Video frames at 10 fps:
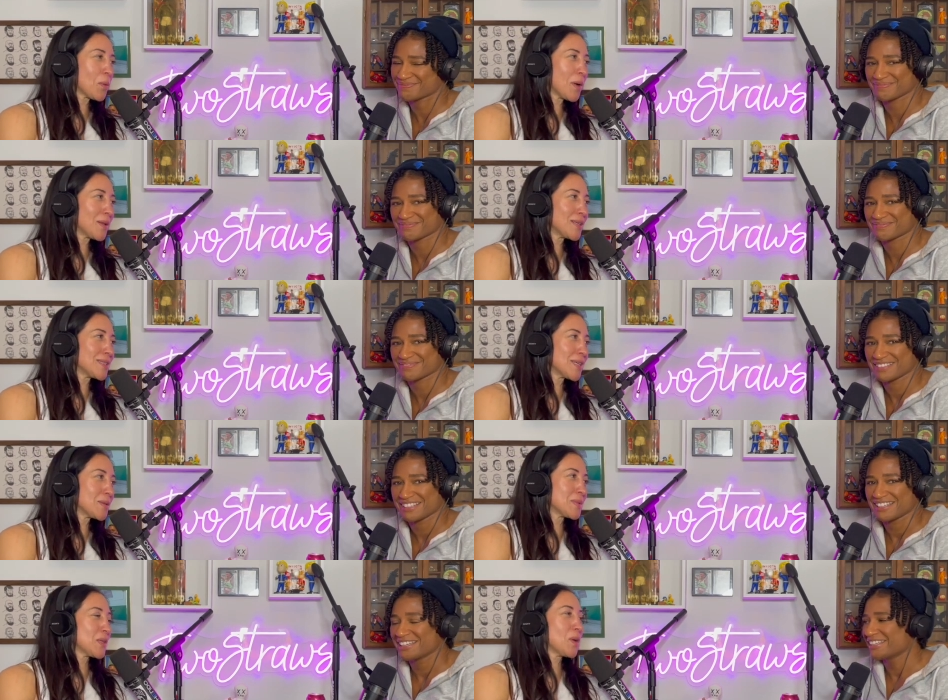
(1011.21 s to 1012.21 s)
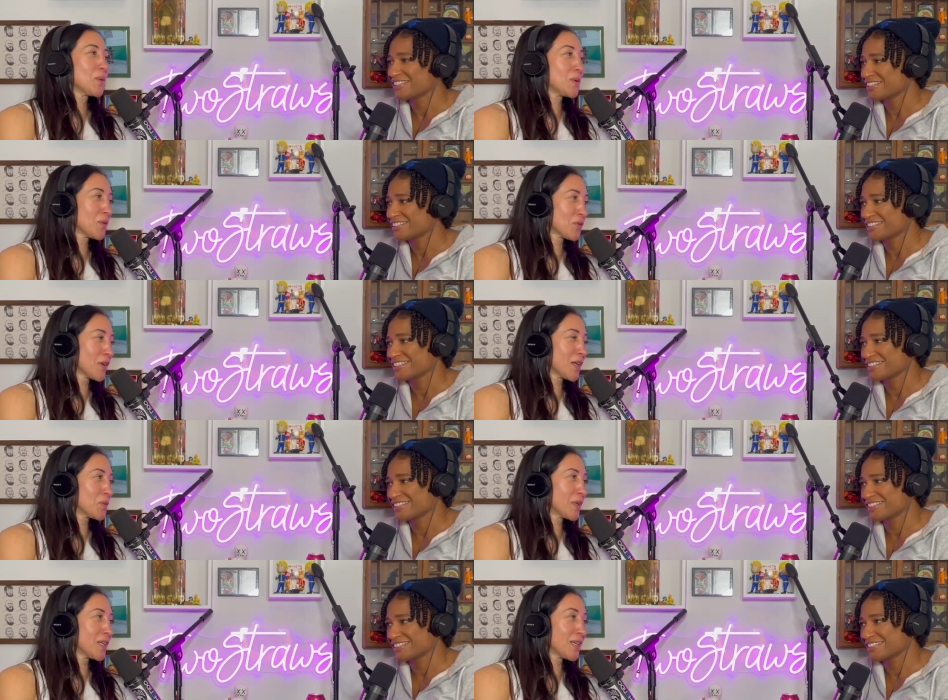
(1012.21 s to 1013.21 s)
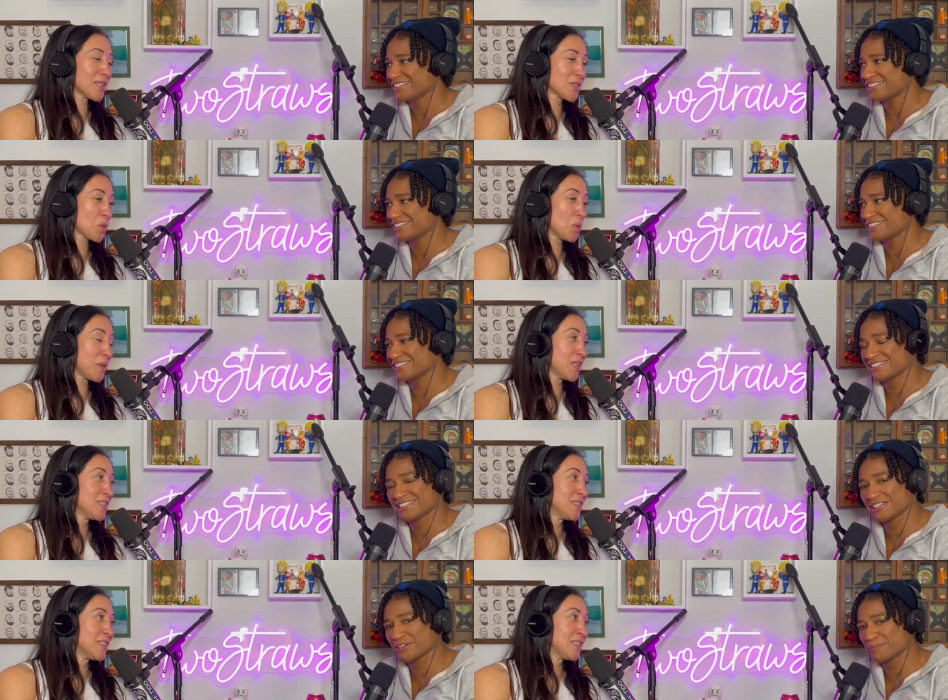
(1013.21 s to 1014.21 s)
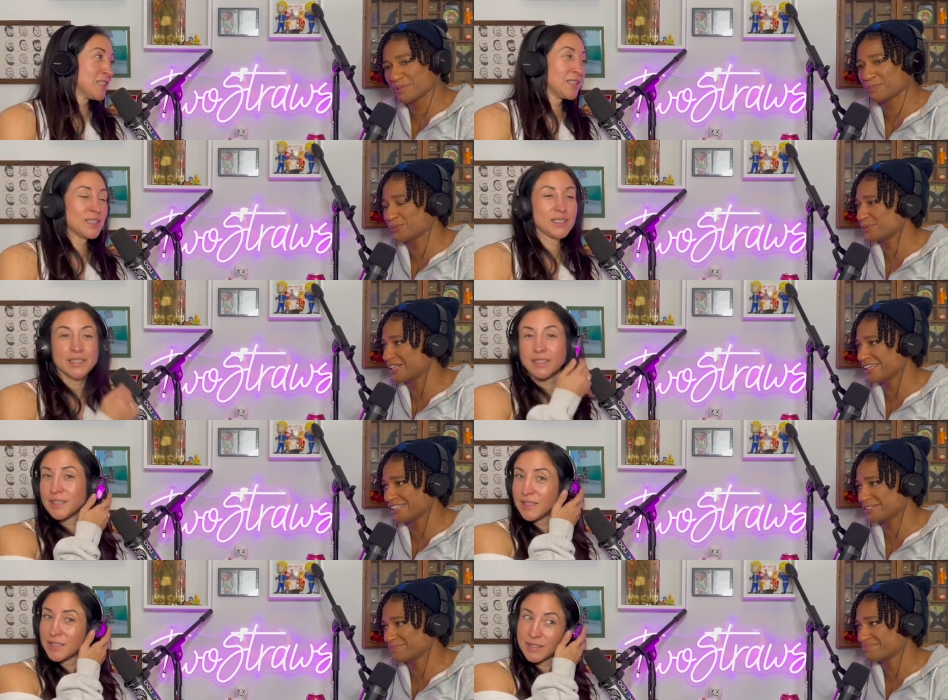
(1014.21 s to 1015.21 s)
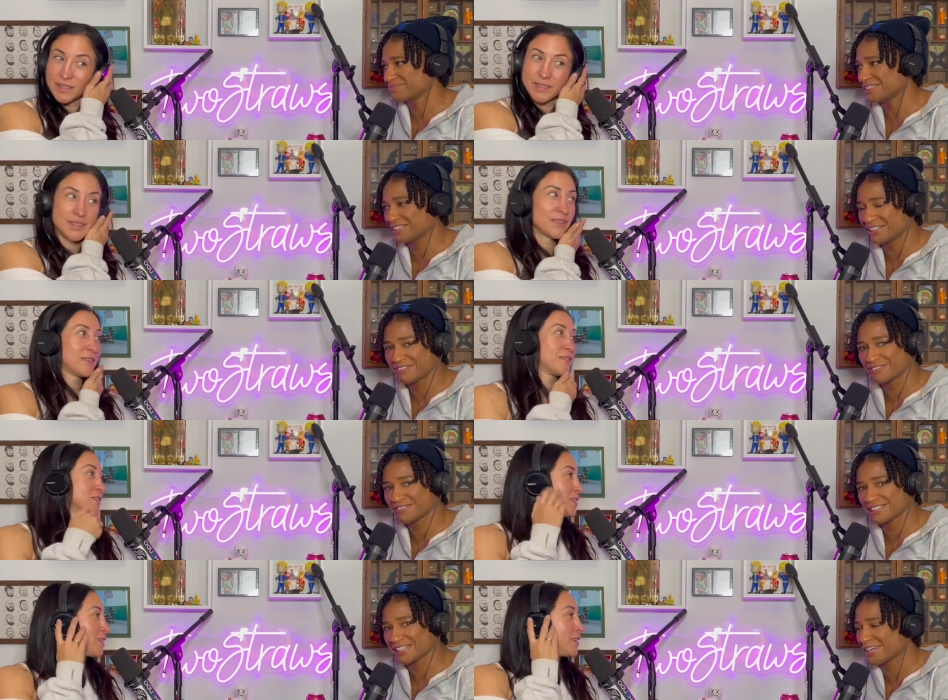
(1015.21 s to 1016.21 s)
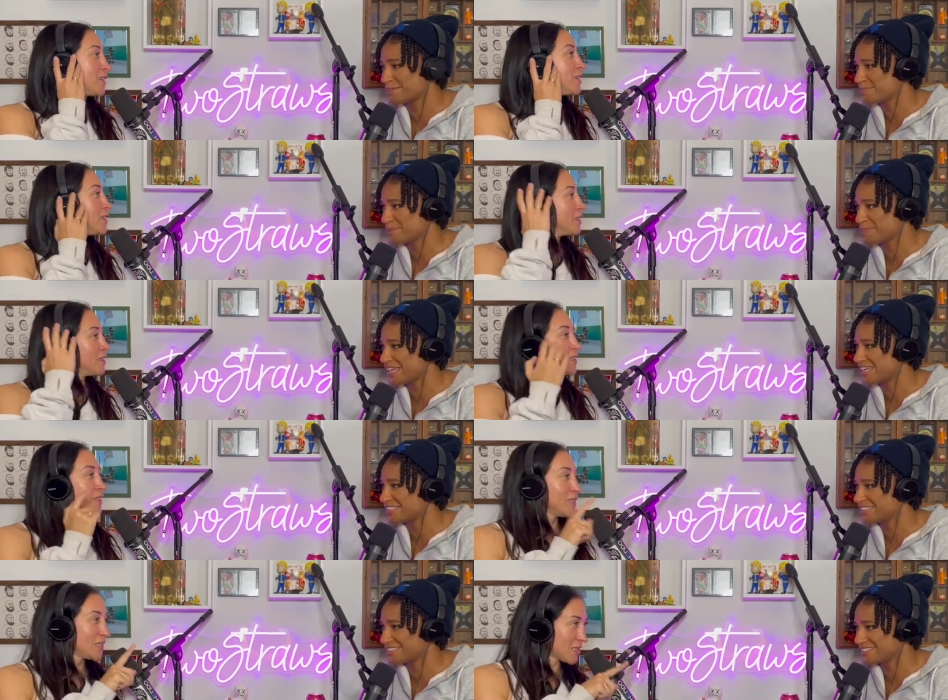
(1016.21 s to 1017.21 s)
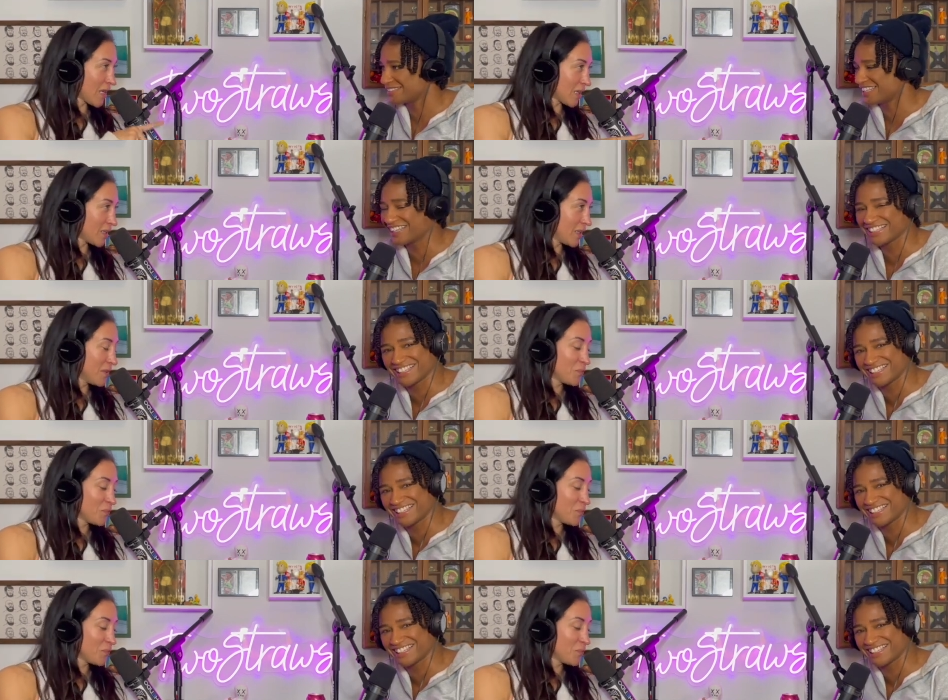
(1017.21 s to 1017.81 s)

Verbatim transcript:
Speaker 1: qualities in him. So I would go for Henry against Colby.
Speaker 2: There are people who like him enough to not be paid. Exactly.